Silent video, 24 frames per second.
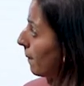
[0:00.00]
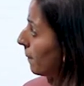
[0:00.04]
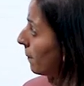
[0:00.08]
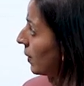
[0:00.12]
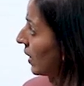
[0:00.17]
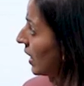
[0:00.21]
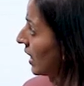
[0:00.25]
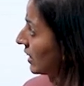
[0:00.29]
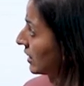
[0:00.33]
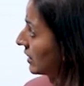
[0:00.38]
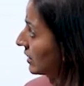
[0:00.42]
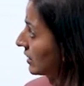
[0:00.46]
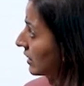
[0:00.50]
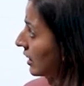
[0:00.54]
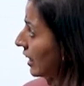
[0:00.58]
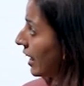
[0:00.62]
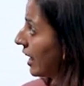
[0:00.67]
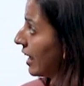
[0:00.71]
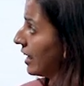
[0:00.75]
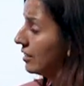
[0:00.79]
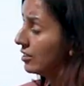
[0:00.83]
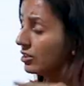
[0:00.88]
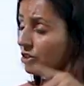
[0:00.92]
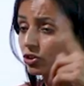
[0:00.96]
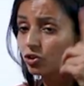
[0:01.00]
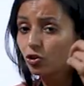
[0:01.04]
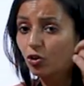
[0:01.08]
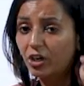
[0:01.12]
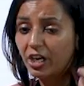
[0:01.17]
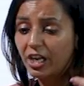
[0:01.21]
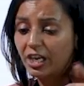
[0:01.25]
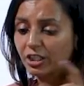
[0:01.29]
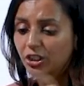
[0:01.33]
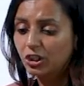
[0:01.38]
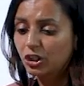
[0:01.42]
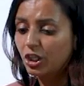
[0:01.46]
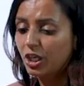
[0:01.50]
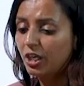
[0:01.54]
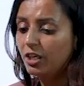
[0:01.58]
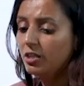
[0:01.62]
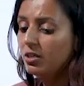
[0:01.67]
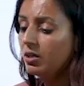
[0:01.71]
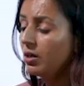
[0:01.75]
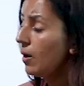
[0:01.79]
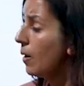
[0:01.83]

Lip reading: plus installation